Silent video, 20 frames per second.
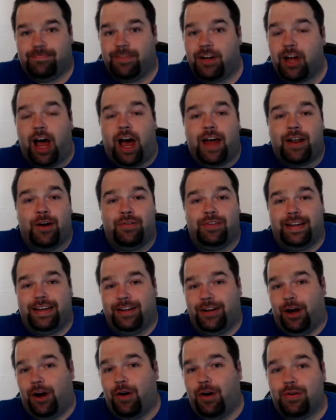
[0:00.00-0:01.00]
God only
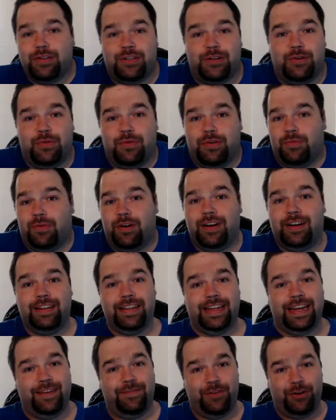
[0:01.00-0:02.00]
knows who would want to
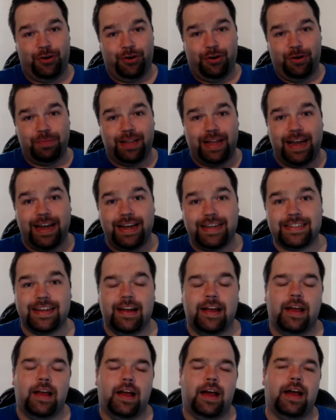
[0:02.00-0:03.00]
leave your place.
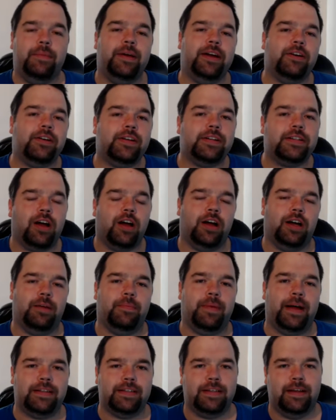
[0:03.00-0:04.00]
I'm here to talk
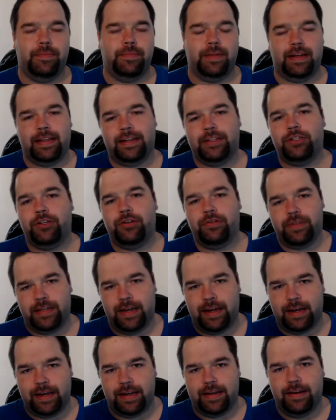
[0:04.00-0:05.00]
about something that you
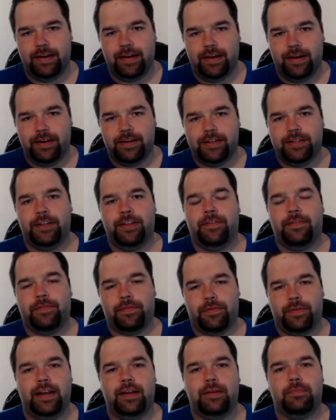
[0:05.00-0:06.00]
did to the
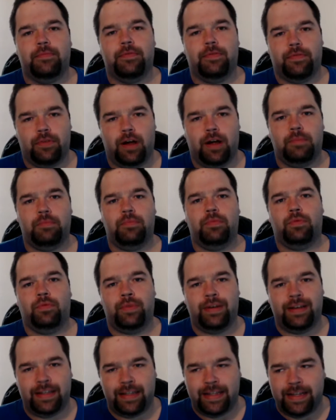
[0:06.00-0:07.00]
Freedom From
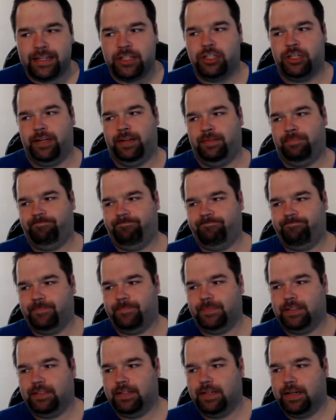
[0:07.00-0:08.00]
Religion
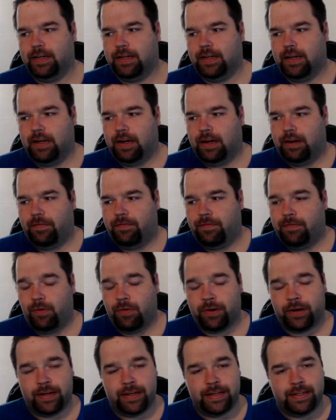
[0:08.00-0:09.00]

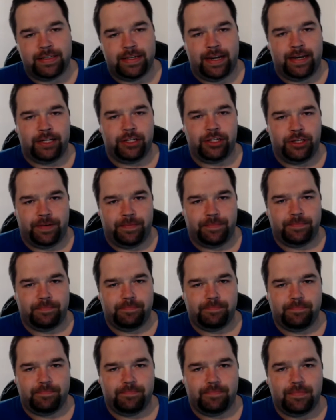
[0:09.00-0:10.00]
organization.
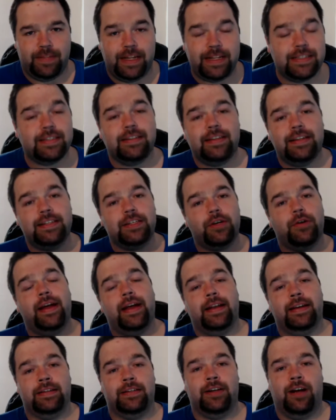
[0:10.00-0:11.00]
Let's go
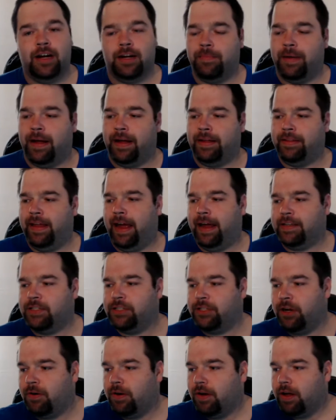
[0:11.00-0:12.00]
ahead and talk about that.
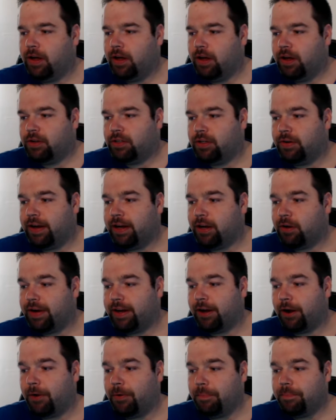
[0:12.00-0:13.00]
So here we
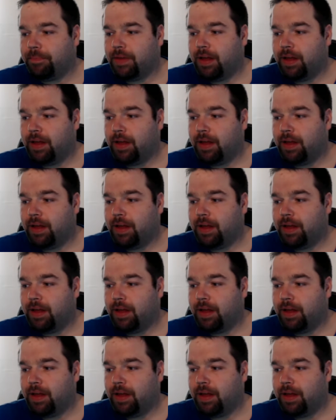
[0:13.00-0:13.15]
go.